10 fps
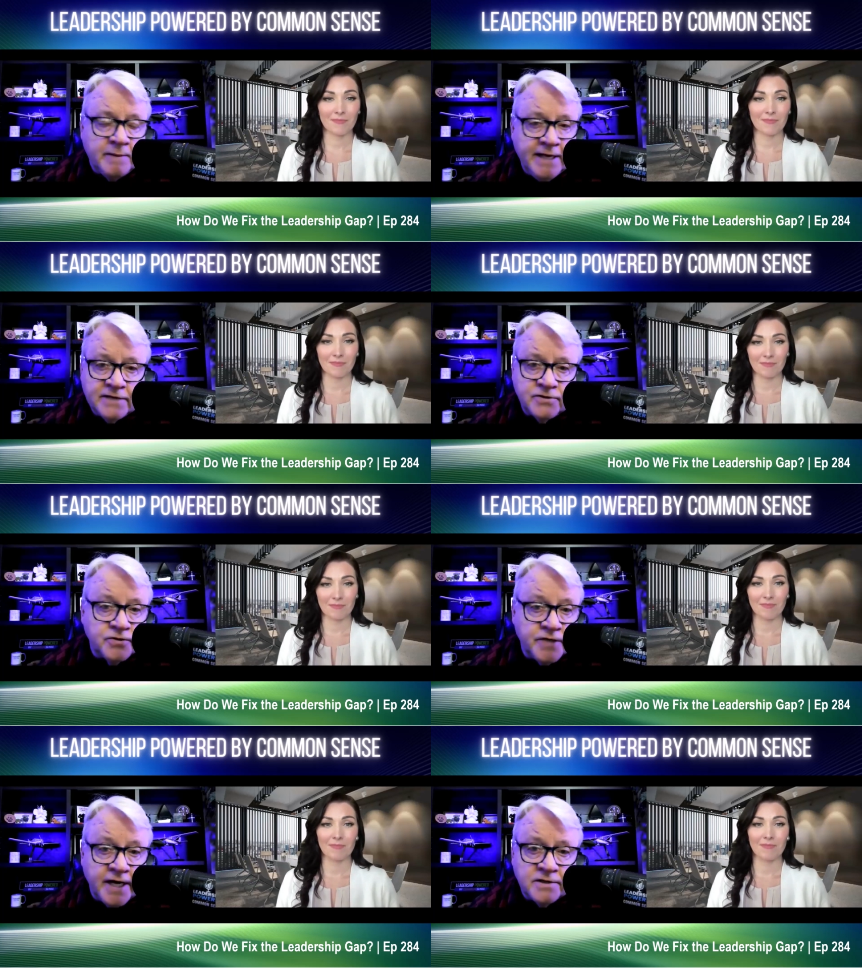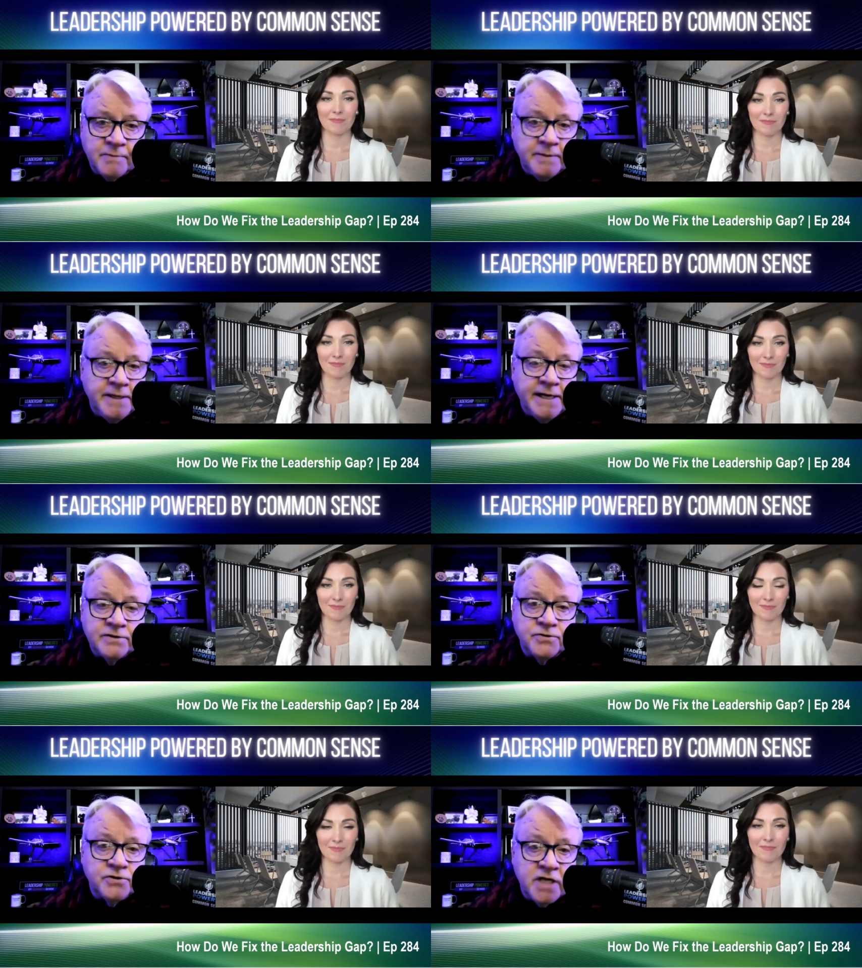Speaker 1: the answer is yes, maybe the answer
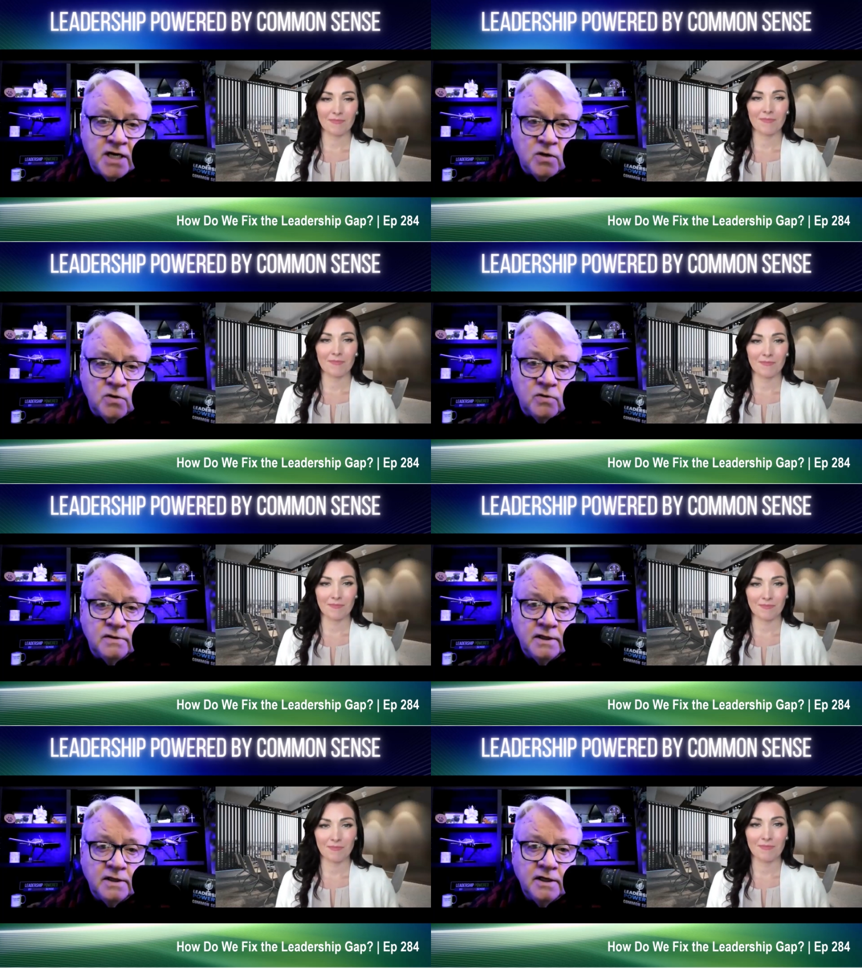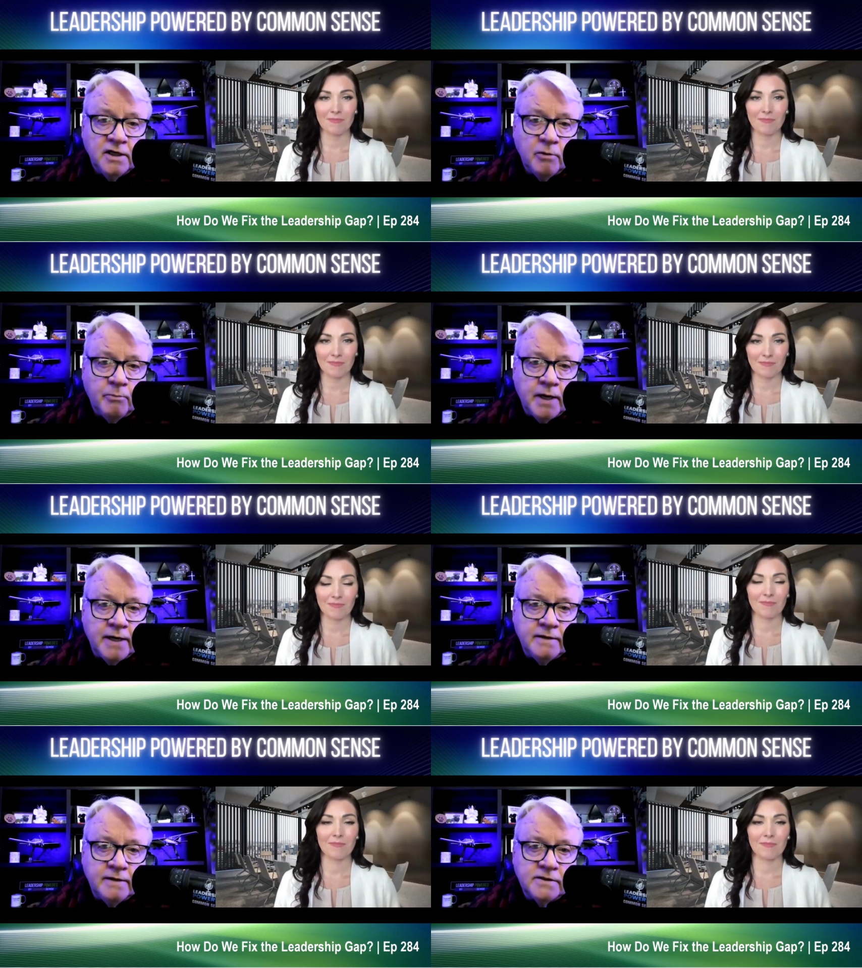is no, but
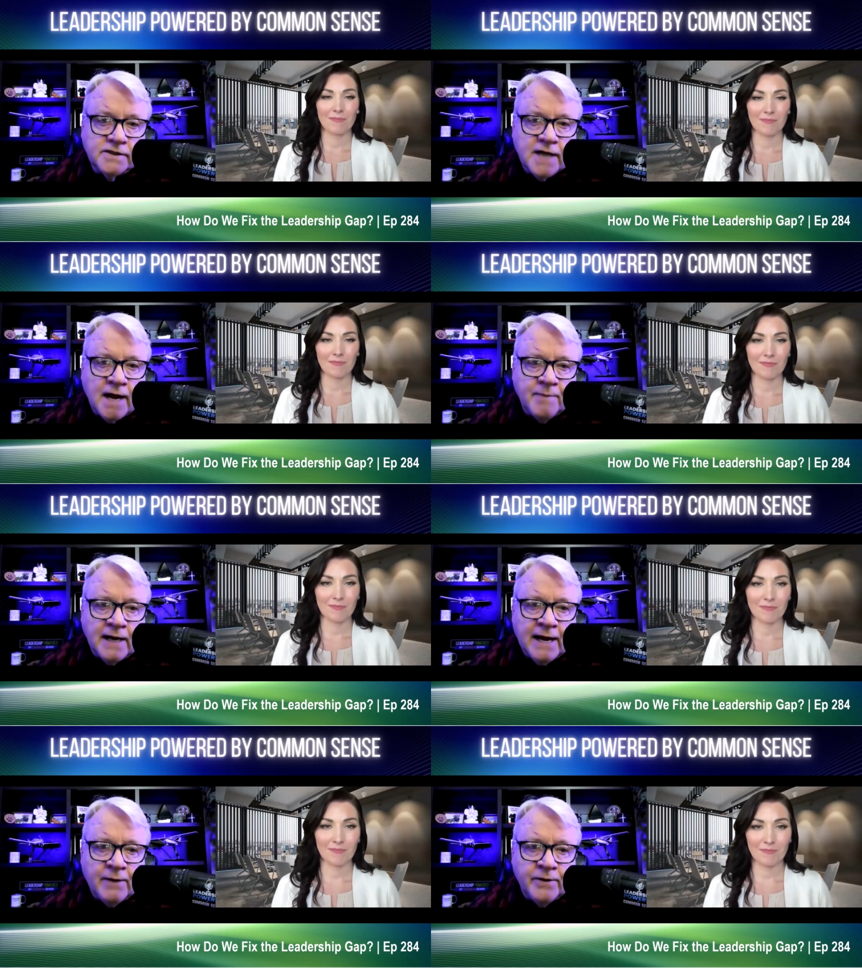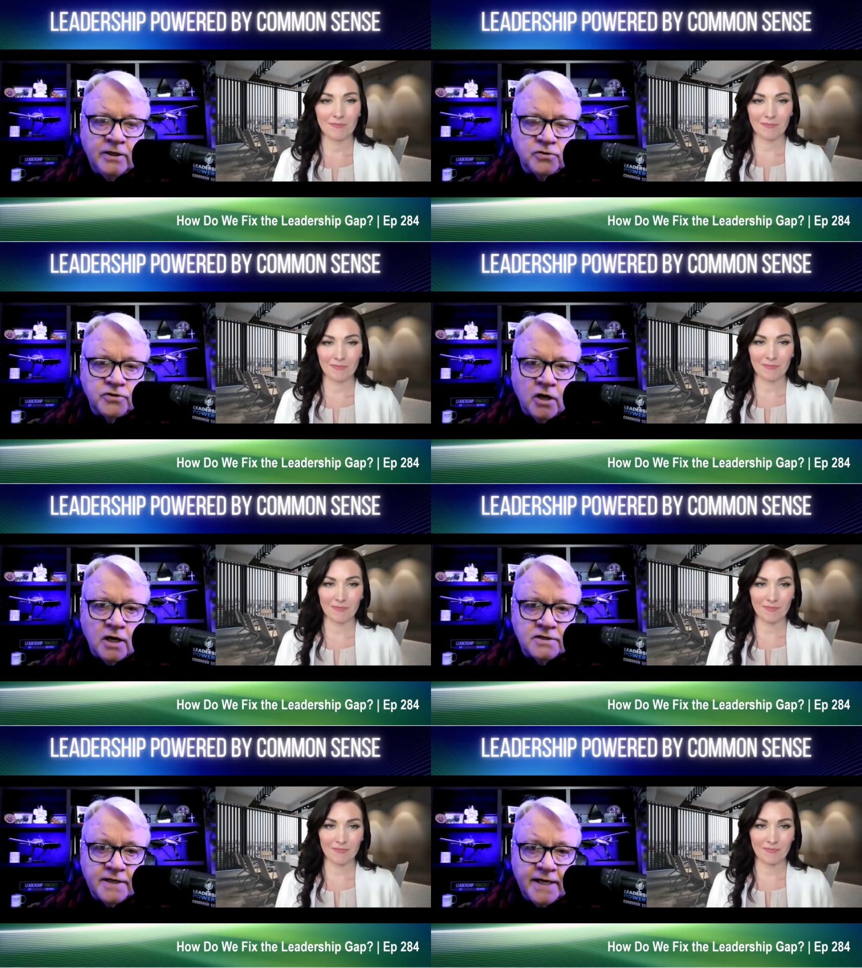stop allowing those thoughts
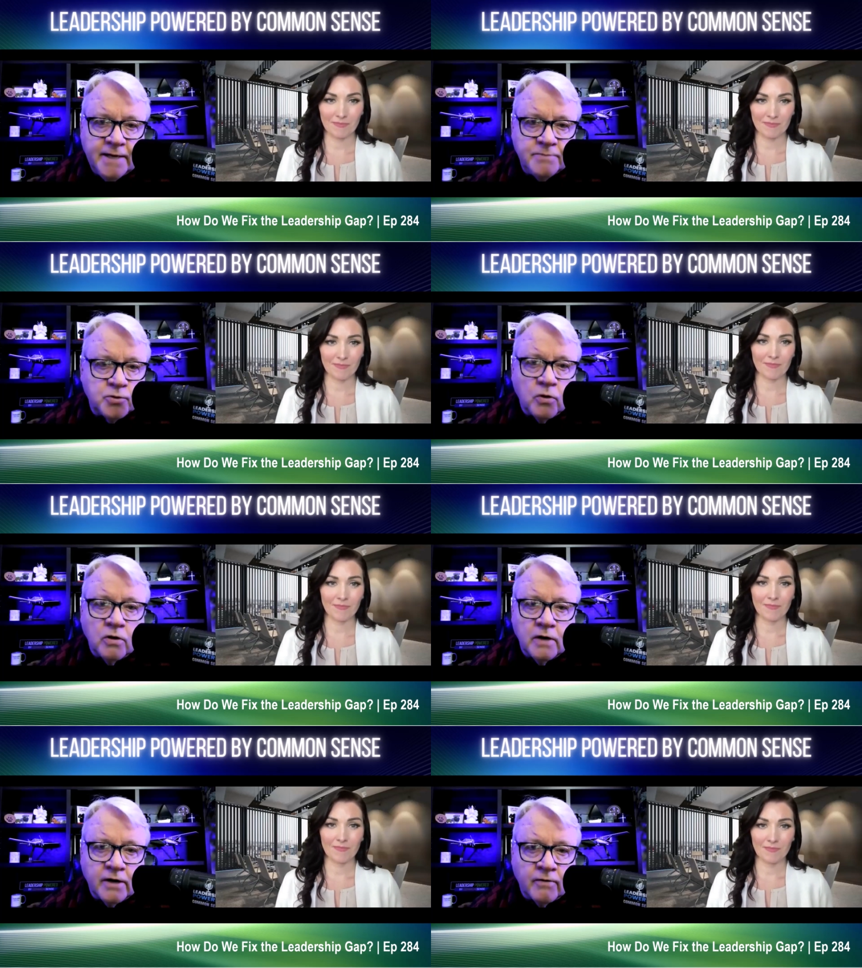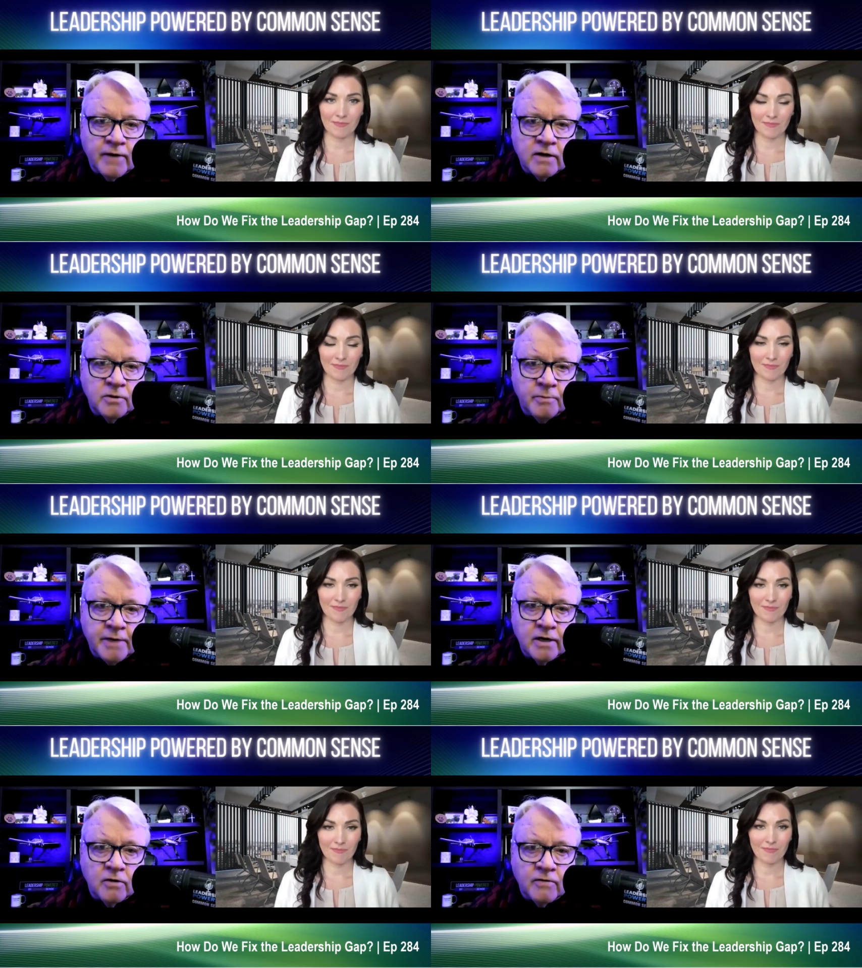to keep swirling around on the
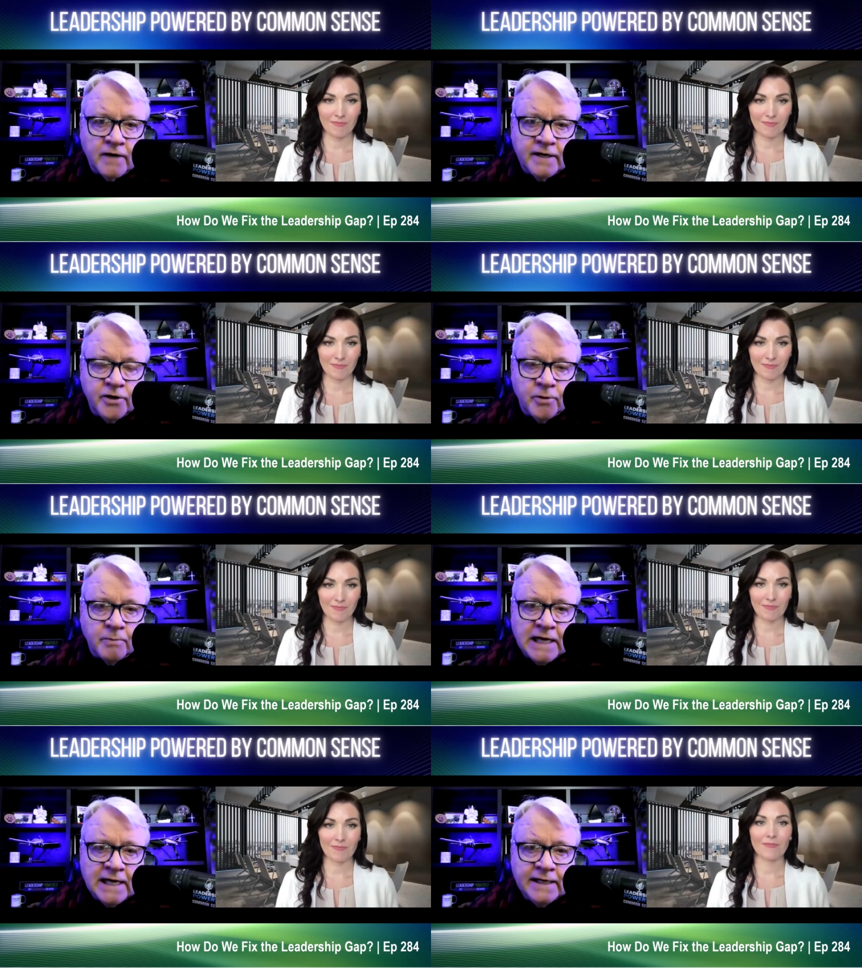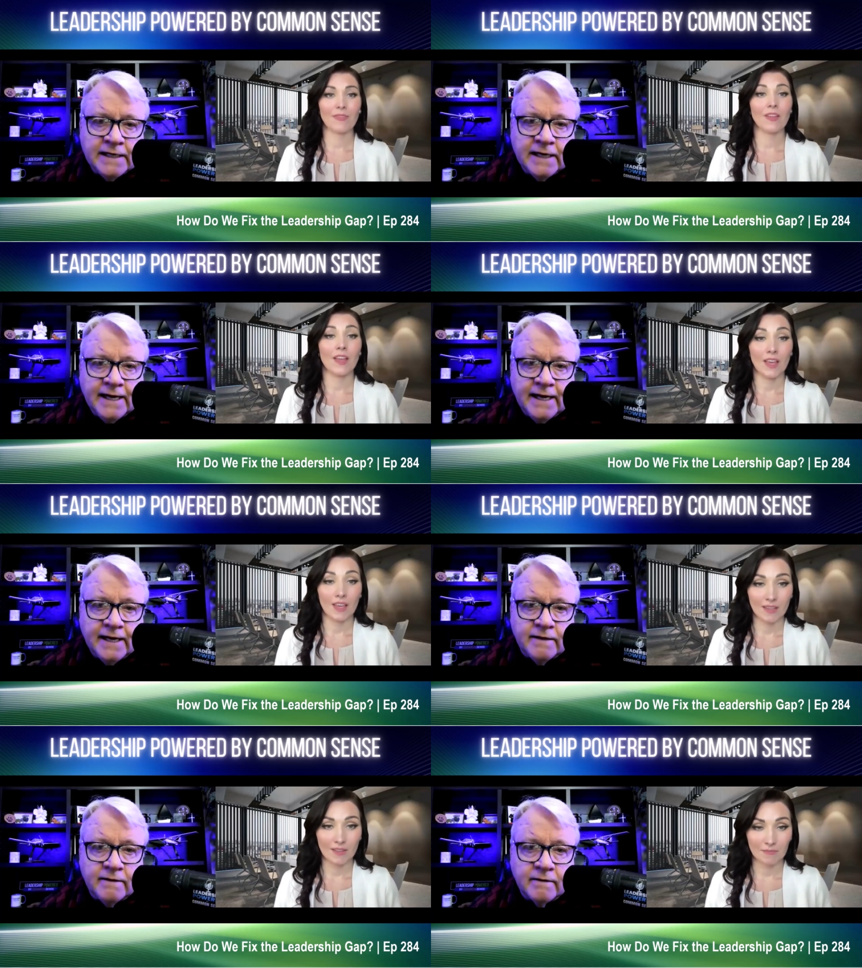merry-go-round in your mind
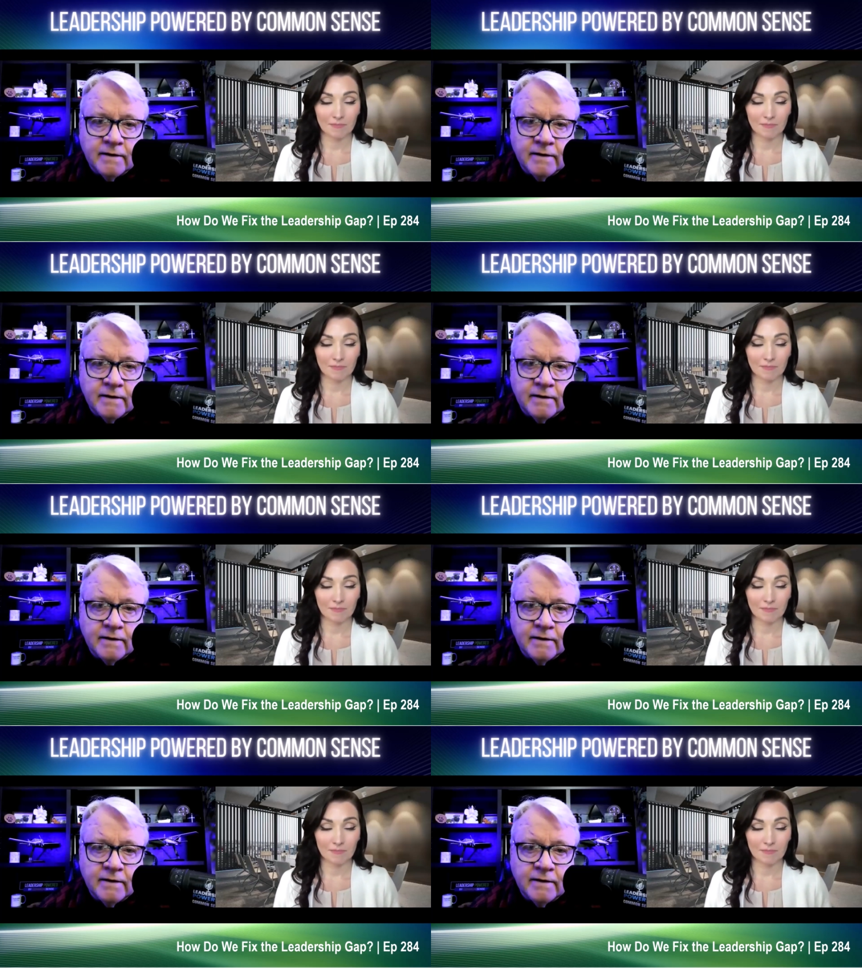and,